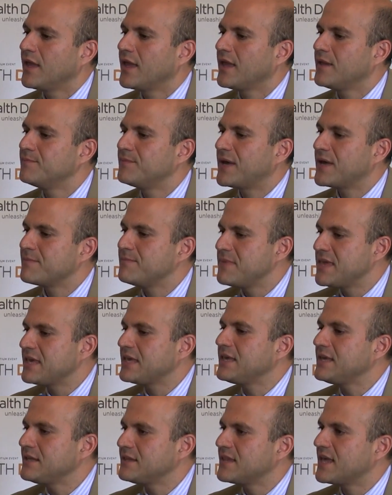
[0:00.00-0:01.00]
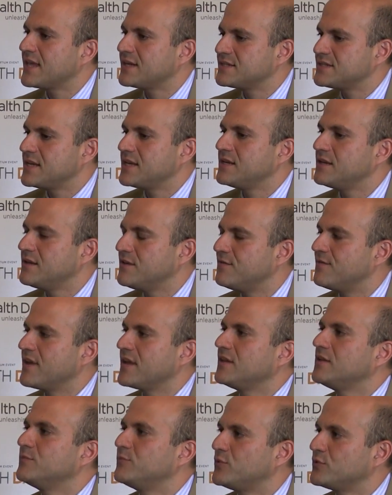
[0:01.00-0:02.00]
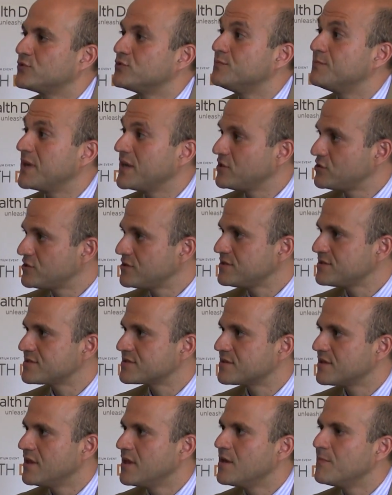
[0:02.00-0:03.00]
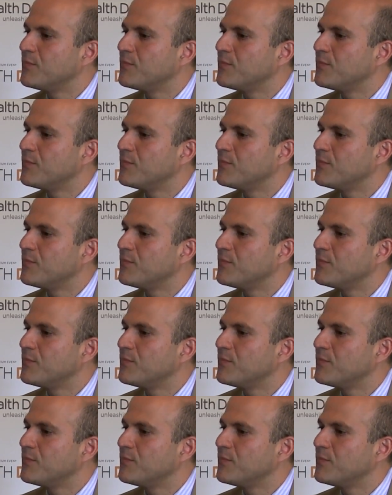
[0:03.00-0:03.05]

And by making that data available to patients,